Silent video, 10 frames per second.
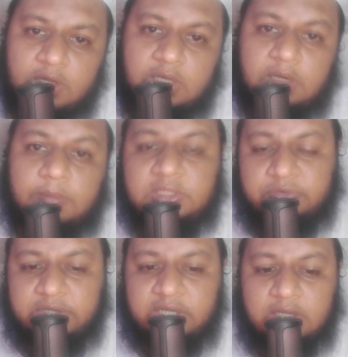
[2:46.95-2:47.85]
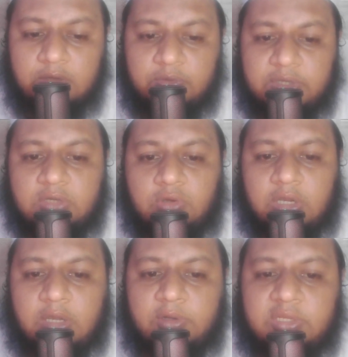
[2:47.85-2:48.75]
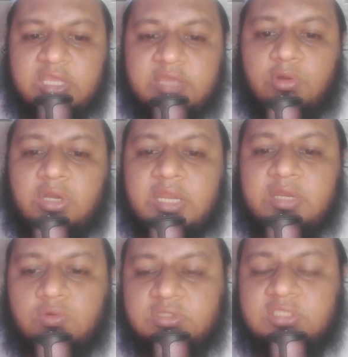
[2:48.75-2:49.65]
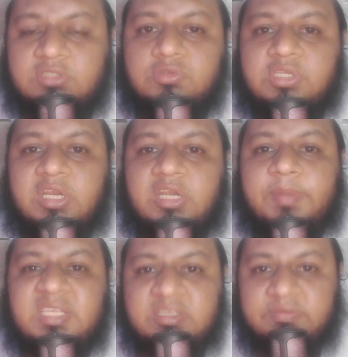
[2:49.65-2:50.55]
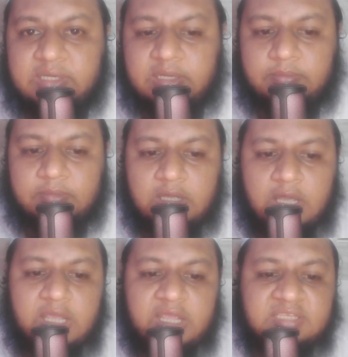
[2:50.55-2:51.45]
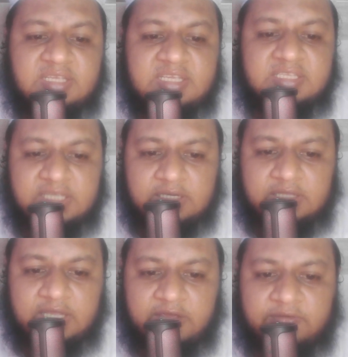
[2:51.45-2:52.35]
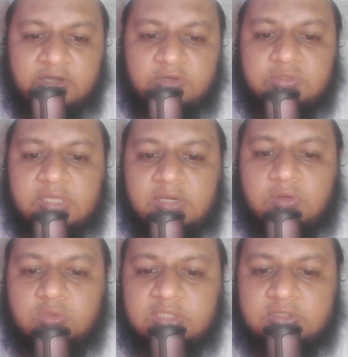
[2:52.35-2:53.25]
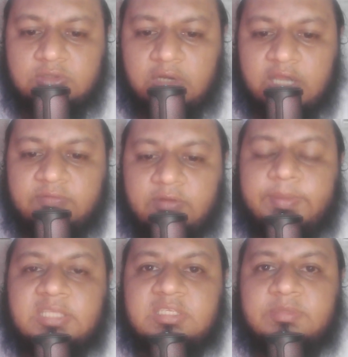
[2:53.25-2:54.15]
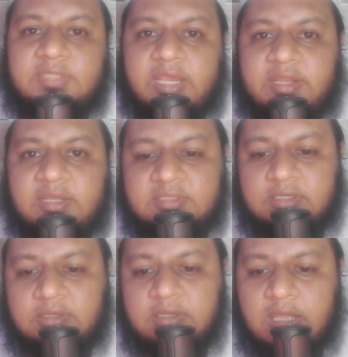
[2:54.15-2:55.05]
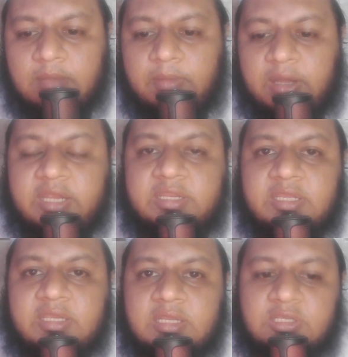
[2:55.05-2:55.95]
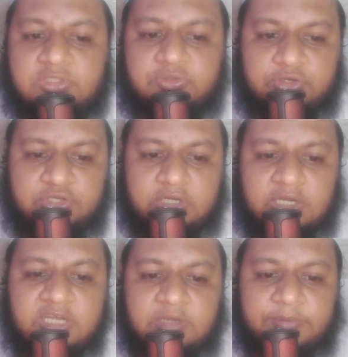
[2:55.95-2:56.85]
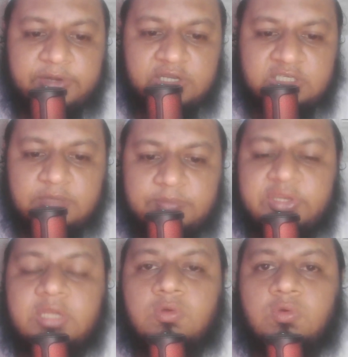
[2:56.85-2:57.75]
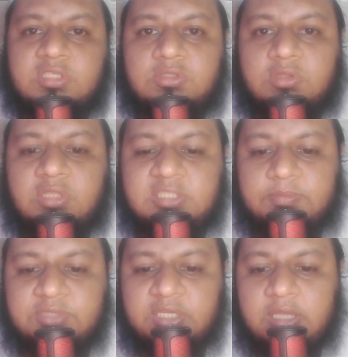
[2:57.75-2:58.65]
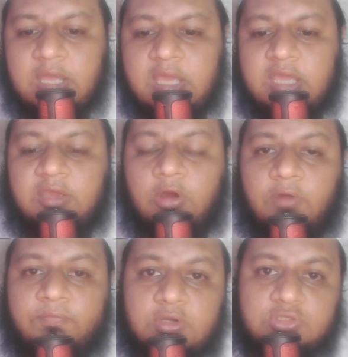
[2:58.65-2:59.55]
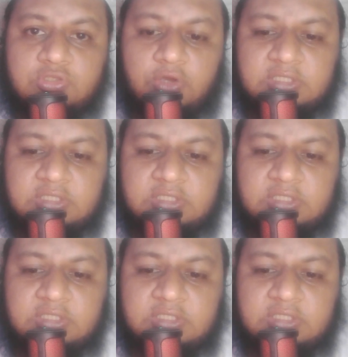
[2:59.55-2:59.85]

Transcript: Number three, we can talk about give online courses to generate passive income. It's easier than ever to sell courses online for passive side hustle. Marketing, illustration, entrepreneurship. Create courses on the subject of your choice